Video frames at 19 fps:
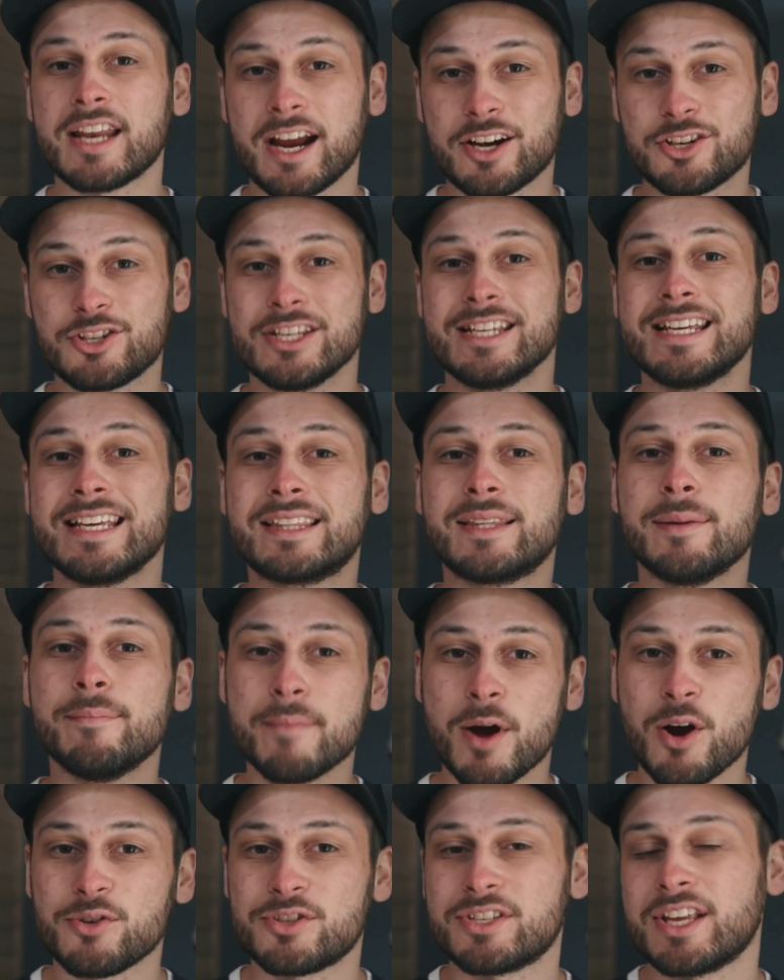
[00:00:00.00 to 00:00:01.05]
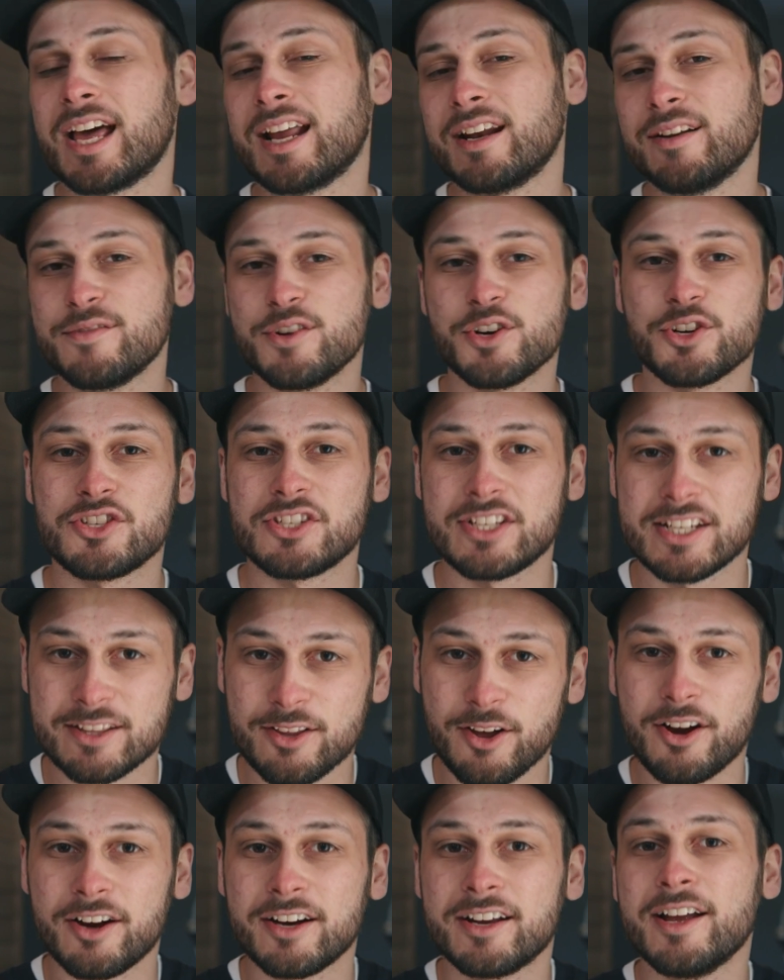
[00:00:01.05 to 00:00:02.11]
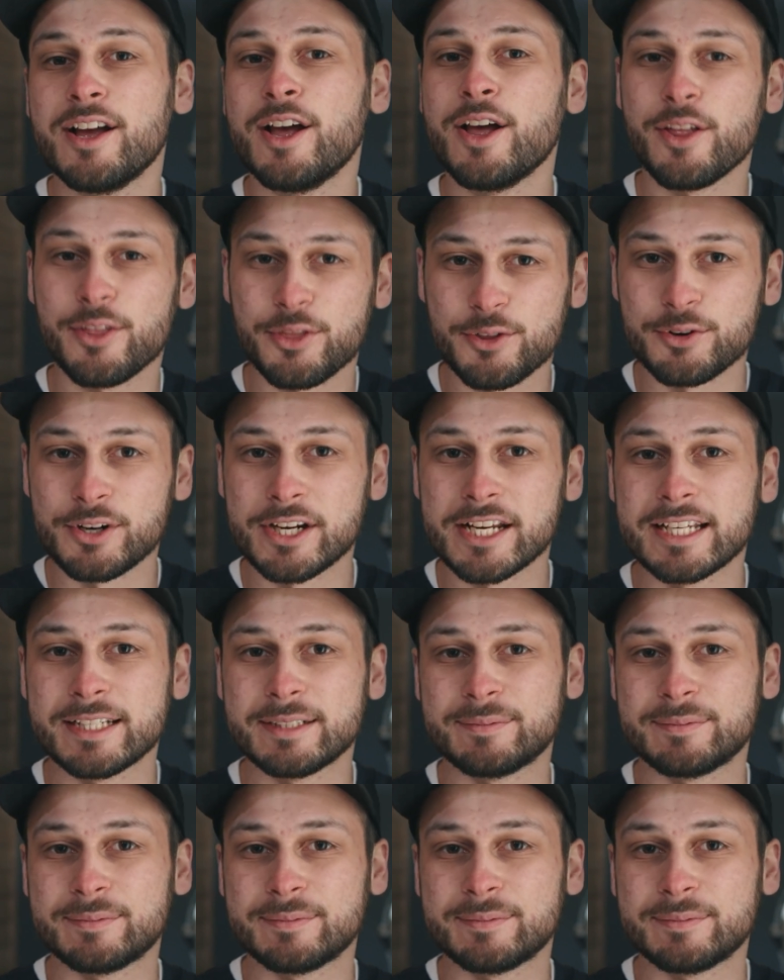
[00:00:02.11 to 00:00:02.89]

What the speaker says: actually get the most out of your CLog 3.